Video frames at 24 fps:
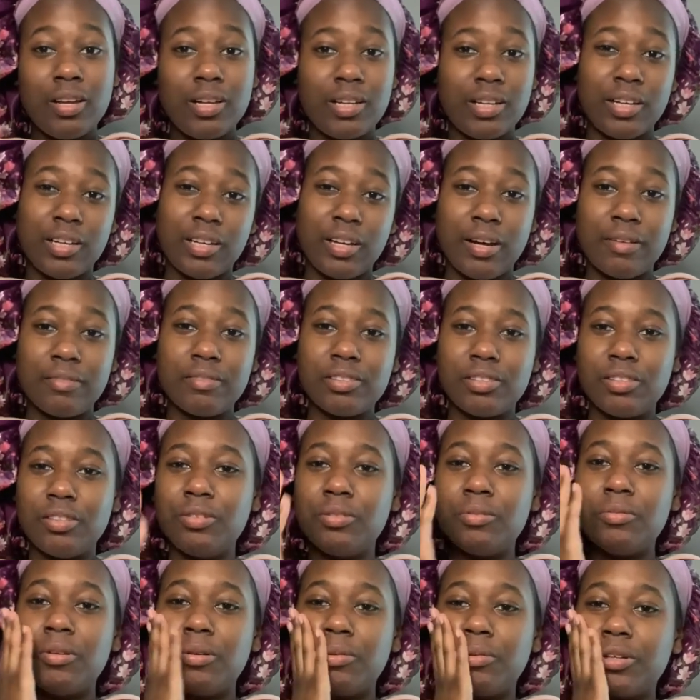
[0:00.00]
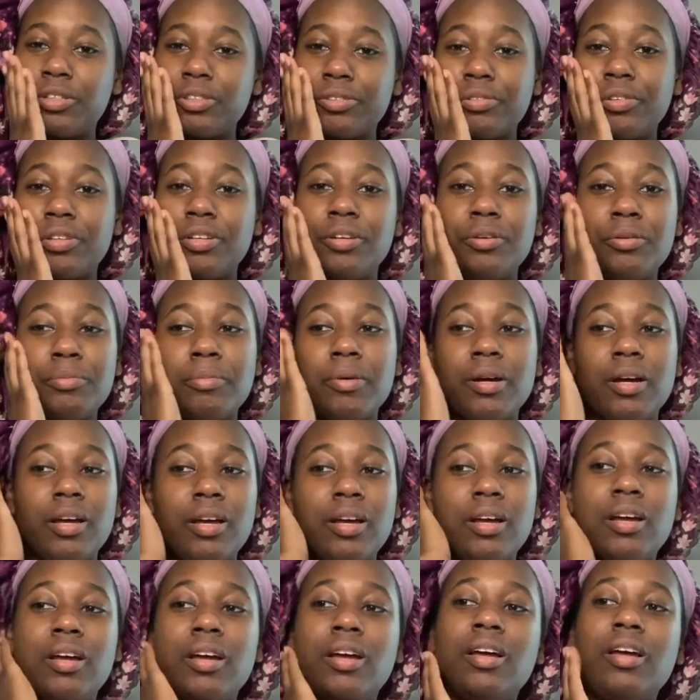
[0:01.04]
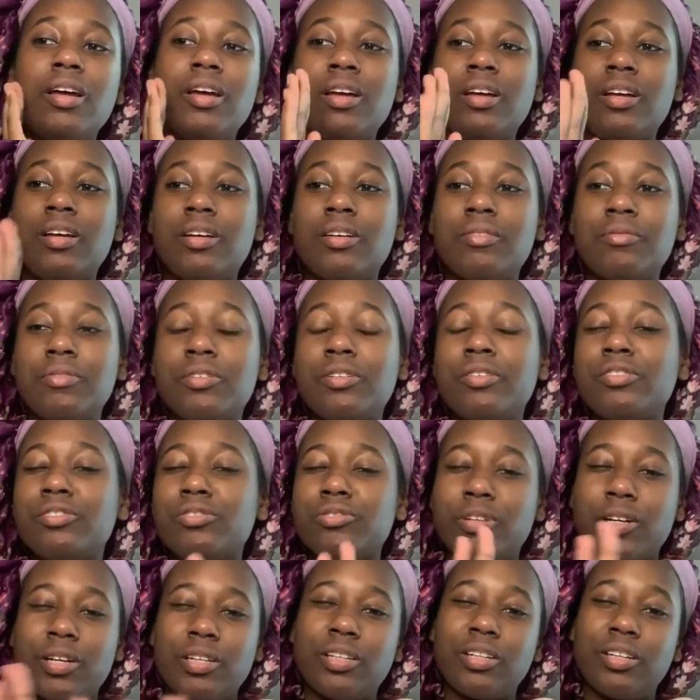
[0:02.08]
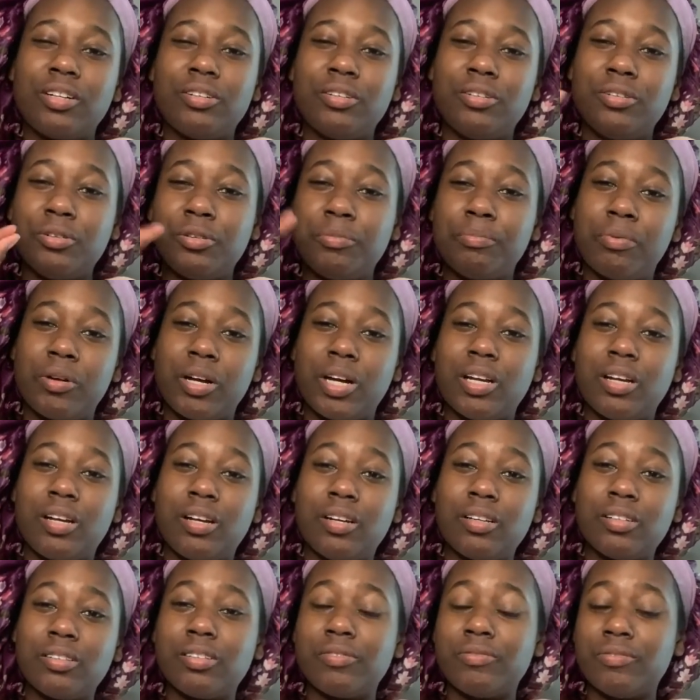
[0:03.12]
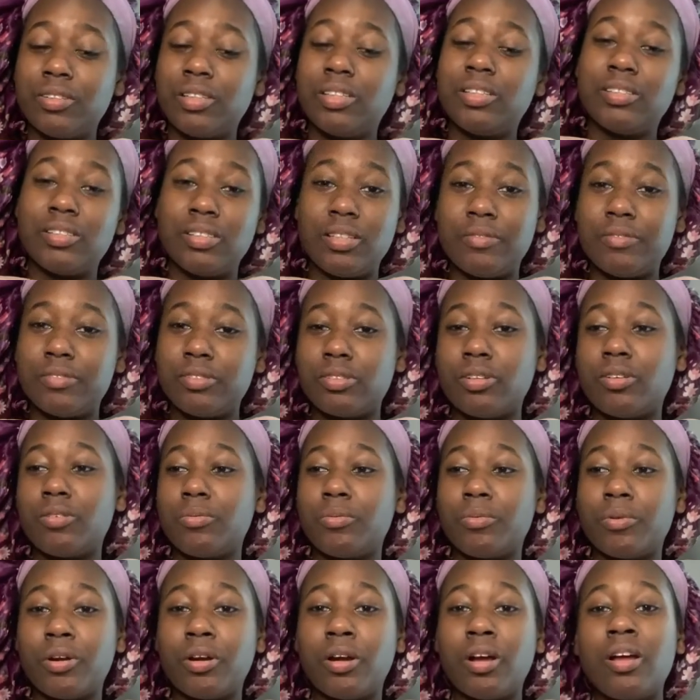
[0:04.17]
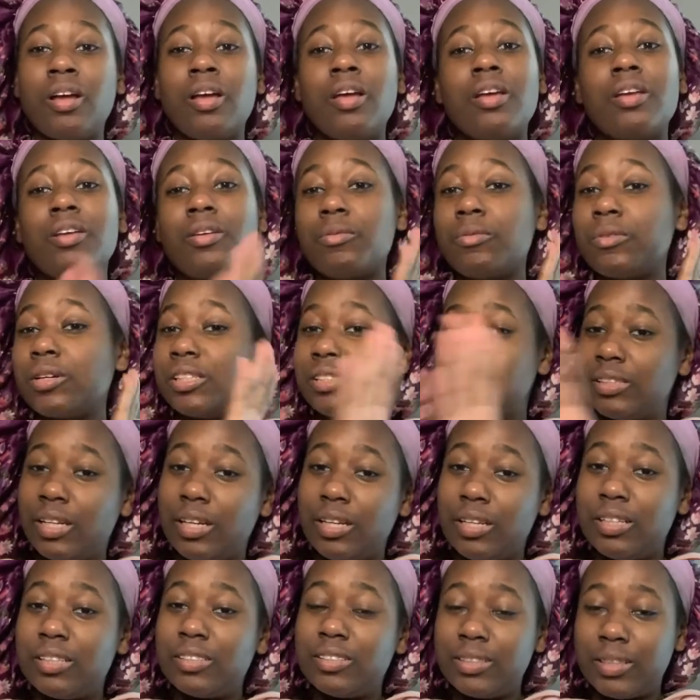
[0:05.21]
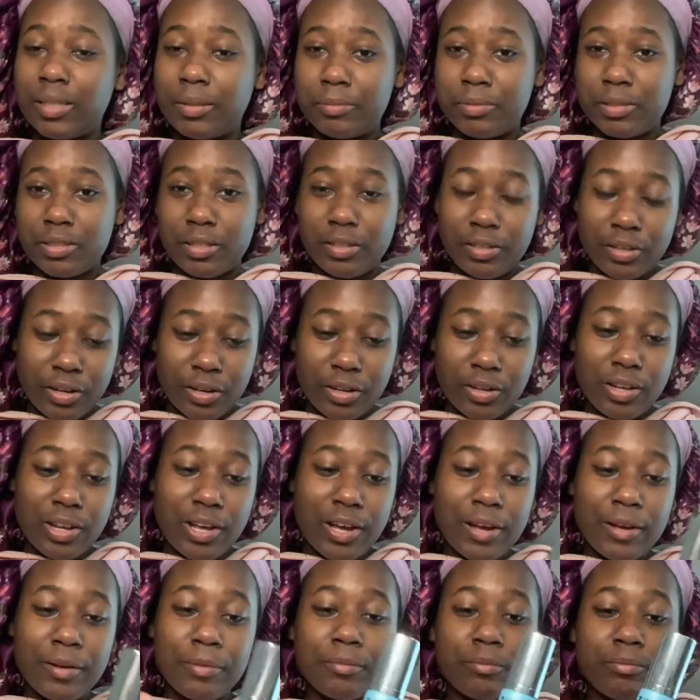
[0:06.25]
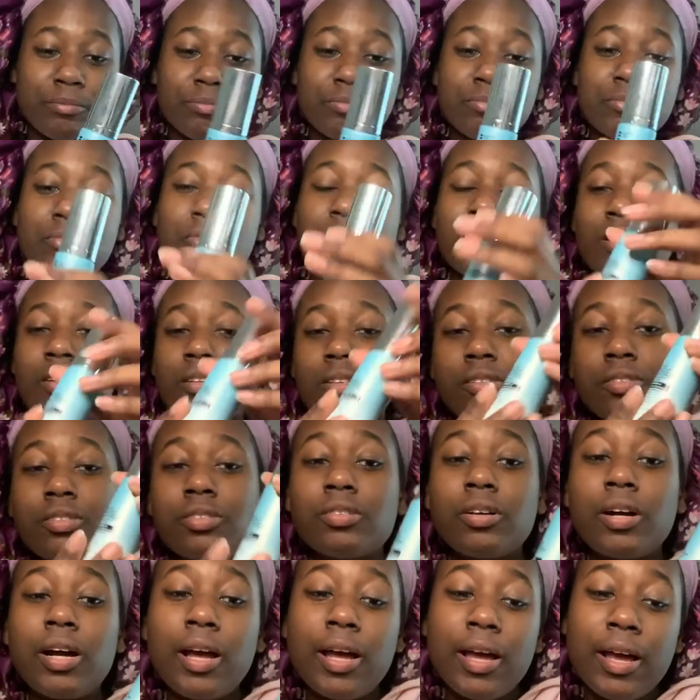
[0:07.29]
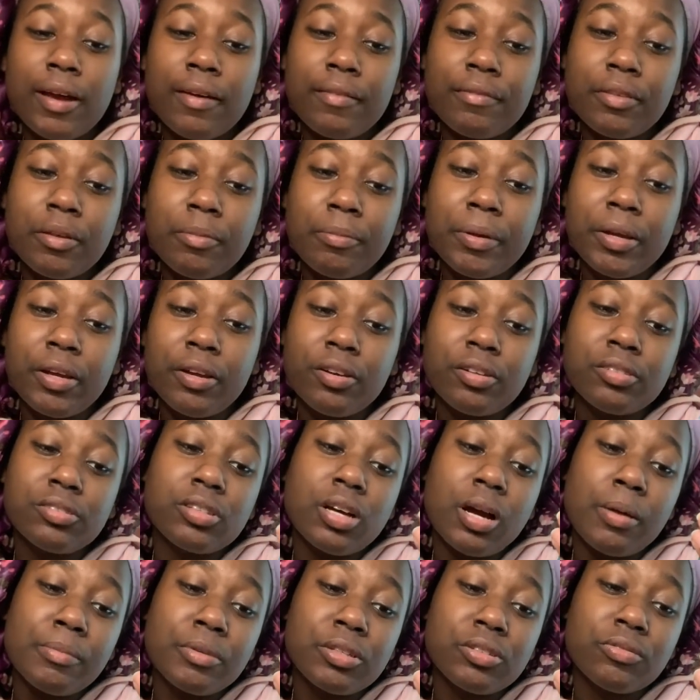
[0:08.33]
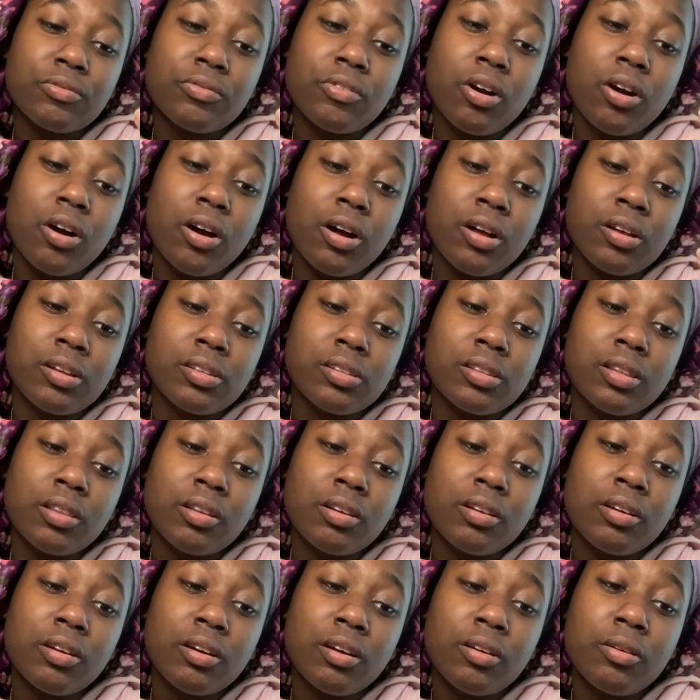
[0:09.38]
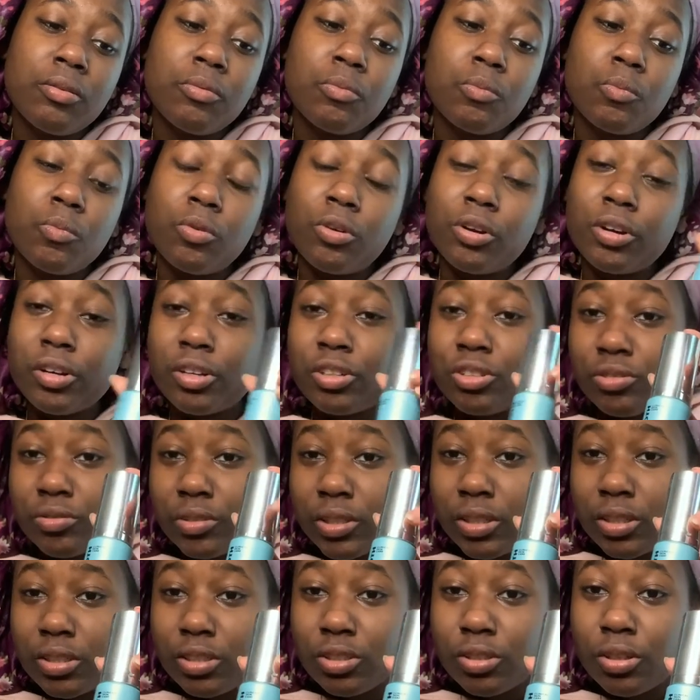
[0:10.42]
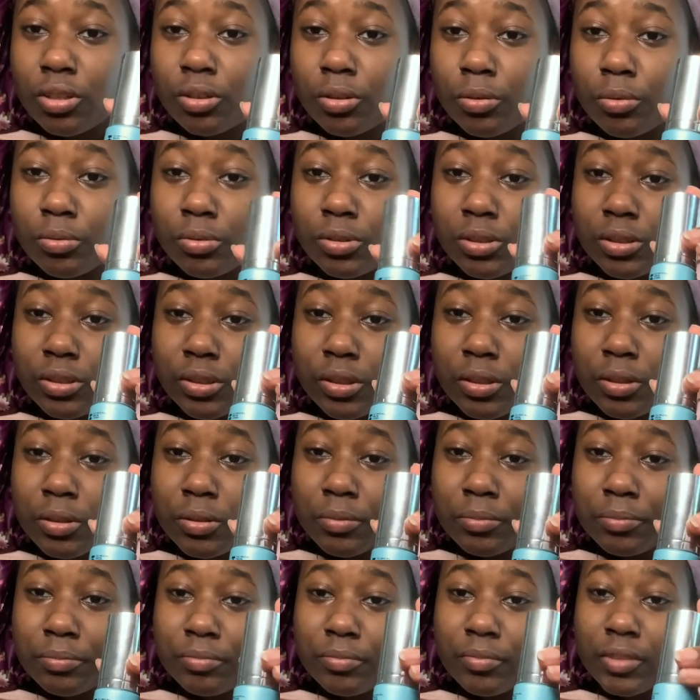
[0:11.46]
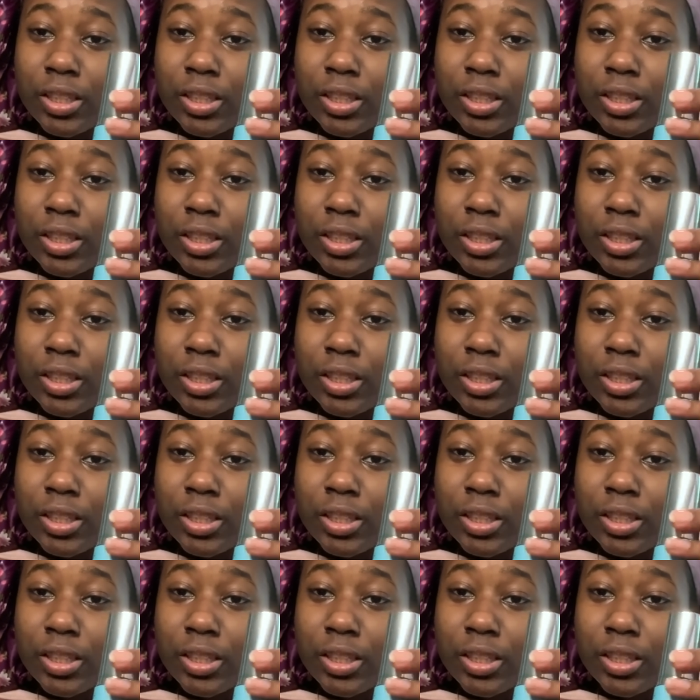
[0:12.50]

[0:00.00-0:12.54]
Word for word: Like, obviously do what works for you, but when you're trying out a new product to really see what's gonna work, you wanna stay in the same skincare line. So I have the Peter Thomas Roth Water Drenched Glow Serum.